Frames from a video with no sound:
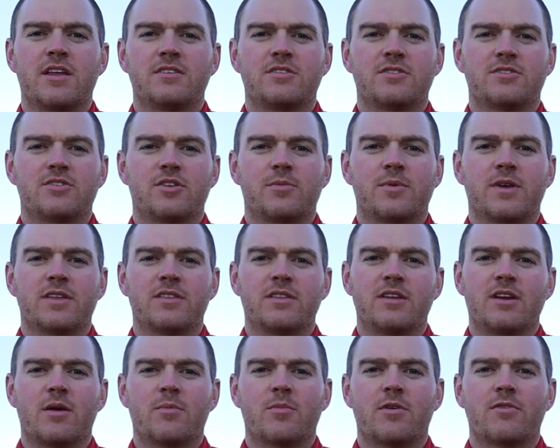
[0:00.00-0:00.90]
and determining
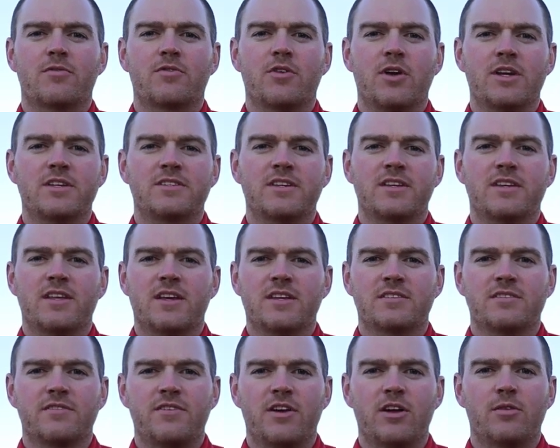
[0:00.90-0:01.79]
the number of grazing
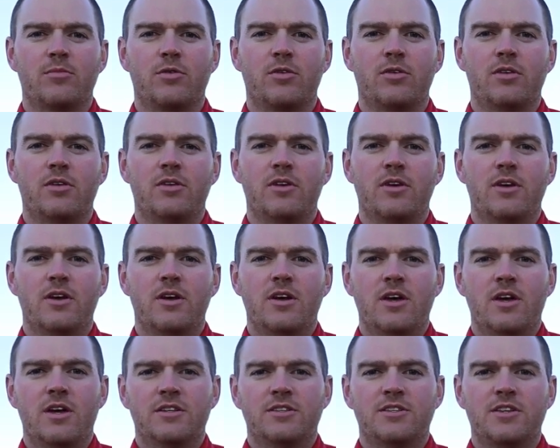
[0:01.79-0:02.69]
days available.
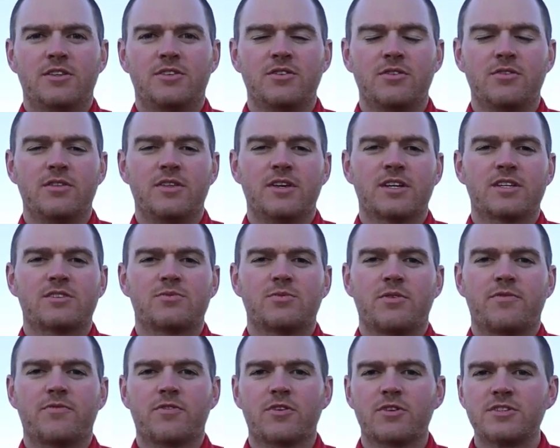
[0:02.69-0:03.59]
To do this,
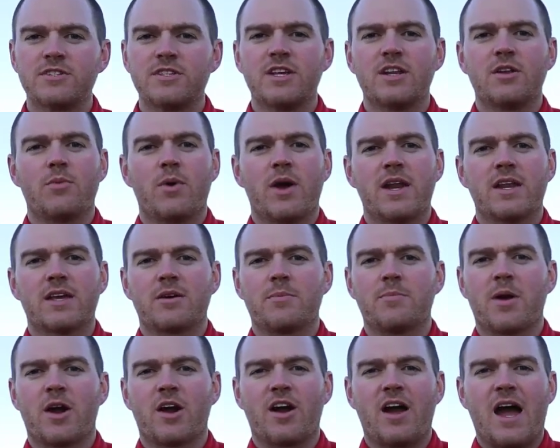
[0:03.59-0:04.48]
we first need a way to
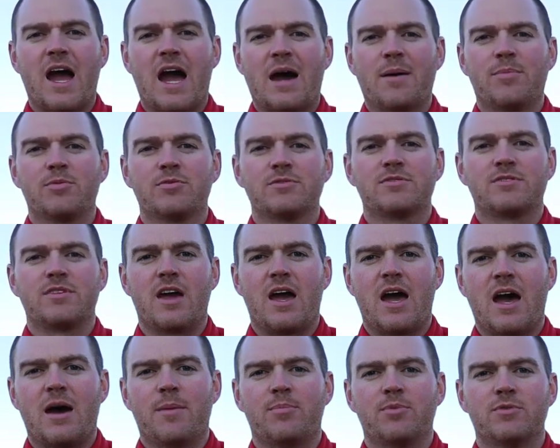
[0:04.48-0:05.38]
compare apples
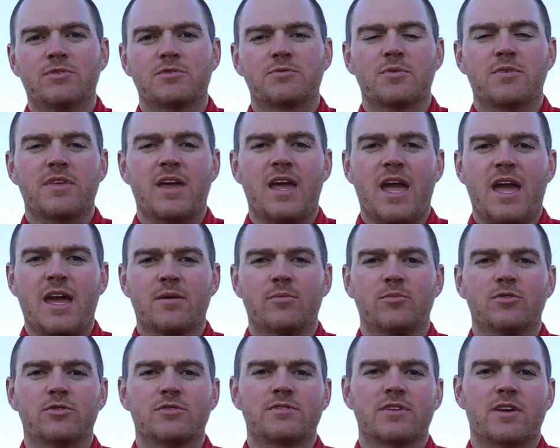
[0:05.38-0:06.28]
to apples with
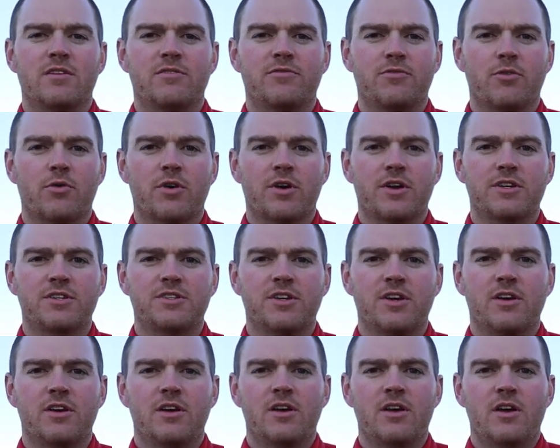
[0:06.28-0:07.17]
animals and
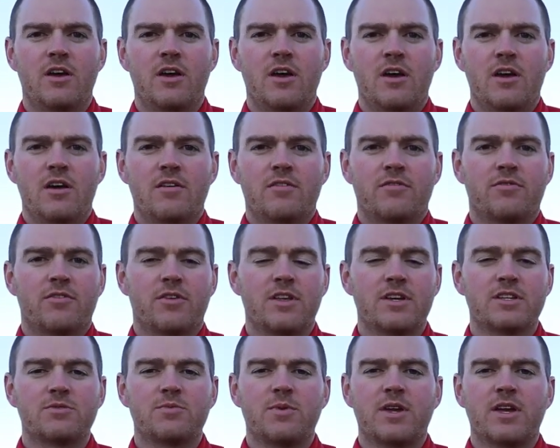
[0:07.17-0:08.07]
forage. For
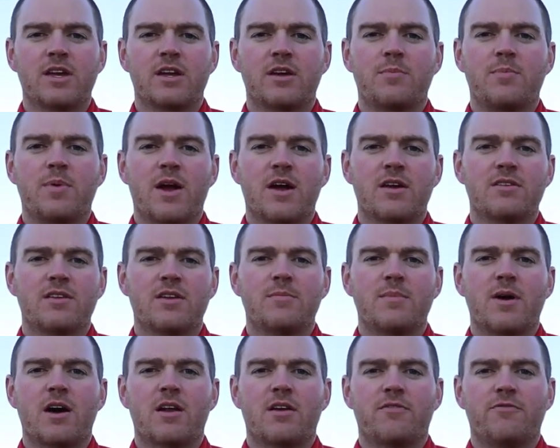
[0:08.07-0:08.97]
this, we can compare the
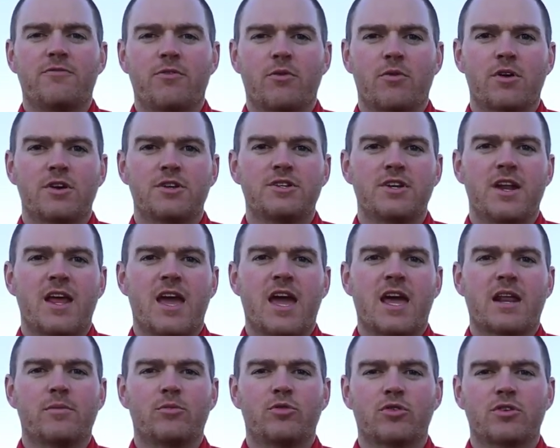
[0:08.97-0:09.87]
amount of forage an
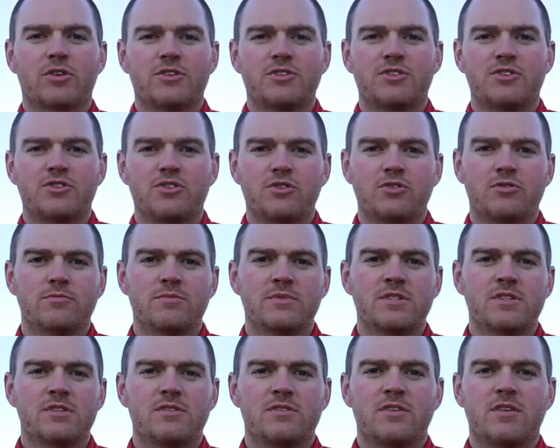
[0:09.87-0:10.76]
animal
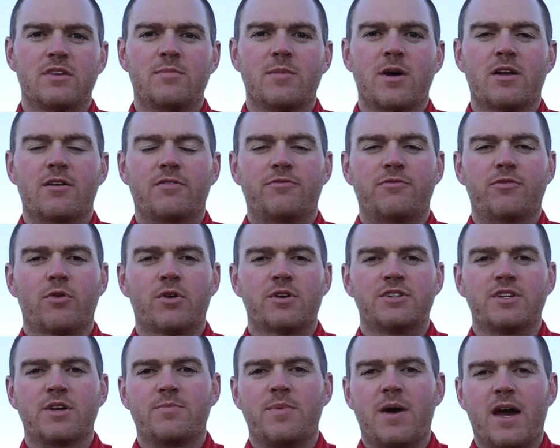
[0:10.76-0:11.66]
consumes to the amount of
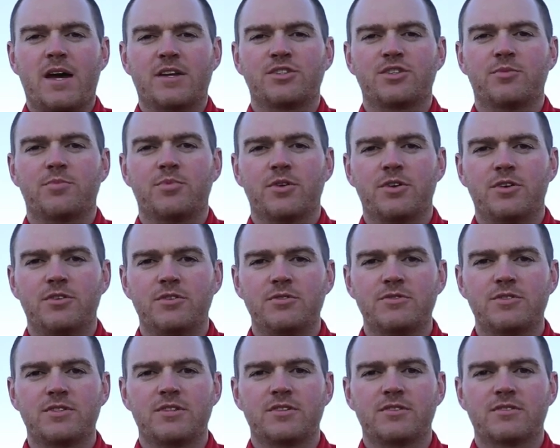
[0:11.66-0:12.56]
forage a pasture
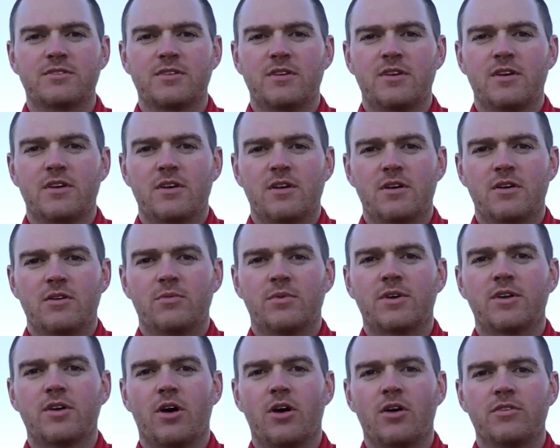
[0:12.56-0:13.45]
produces.
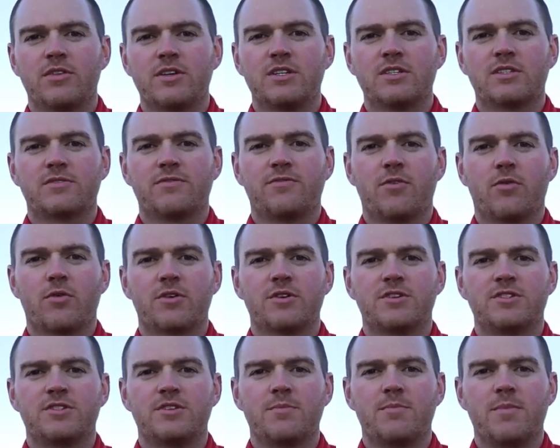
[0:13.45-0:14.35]
We call these
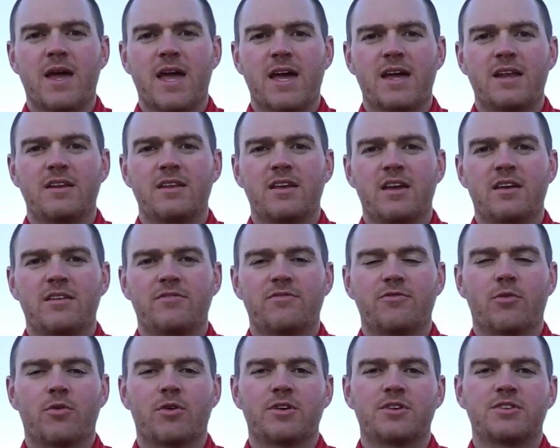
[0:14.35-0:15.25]
forage demand and
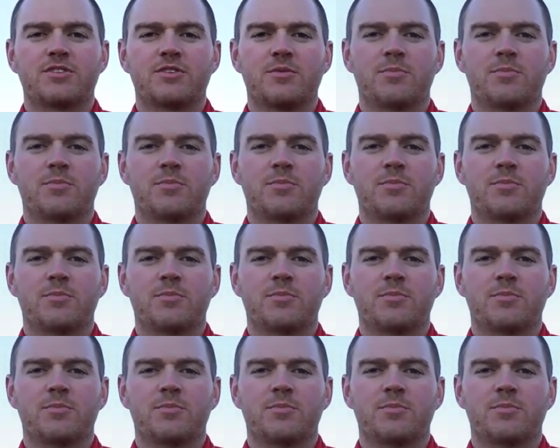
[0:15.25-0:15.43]
forage